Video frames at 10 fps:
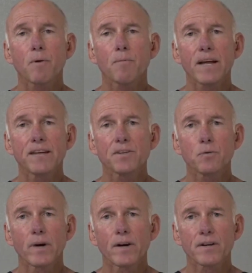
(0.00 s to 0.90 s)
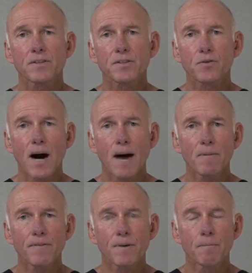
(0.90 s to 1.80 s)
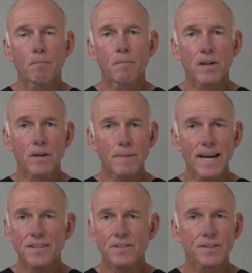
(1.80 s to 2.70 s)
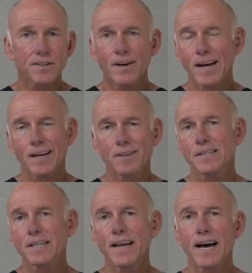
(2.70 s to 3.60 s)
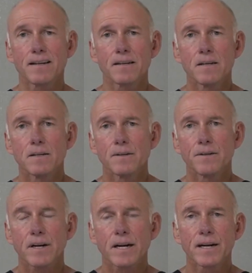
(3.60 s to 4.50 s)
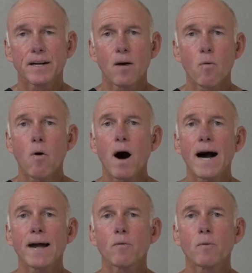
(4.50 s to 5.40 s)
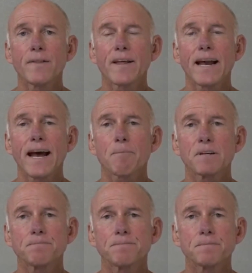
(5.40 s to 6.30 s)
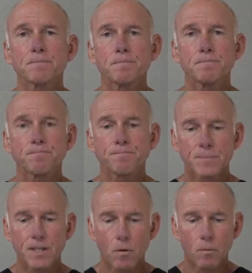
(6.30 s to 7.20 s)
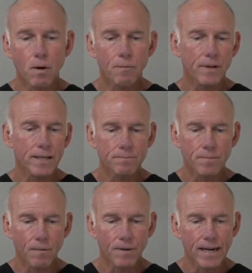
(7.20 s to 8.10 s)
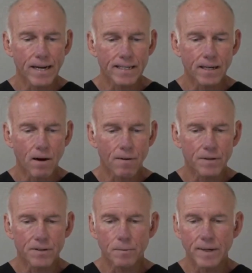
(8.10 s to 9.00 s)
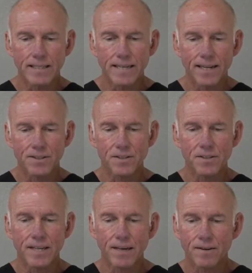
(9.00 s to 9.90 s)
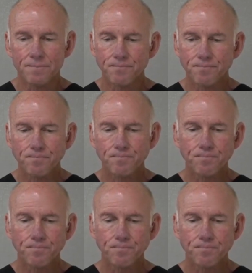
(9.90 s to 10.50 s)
hypoplasia, where it's trauma from litter mates, they're not going to see that. They're not going to know why or when that happened. So hopefully I didn't get off on too many tangents there.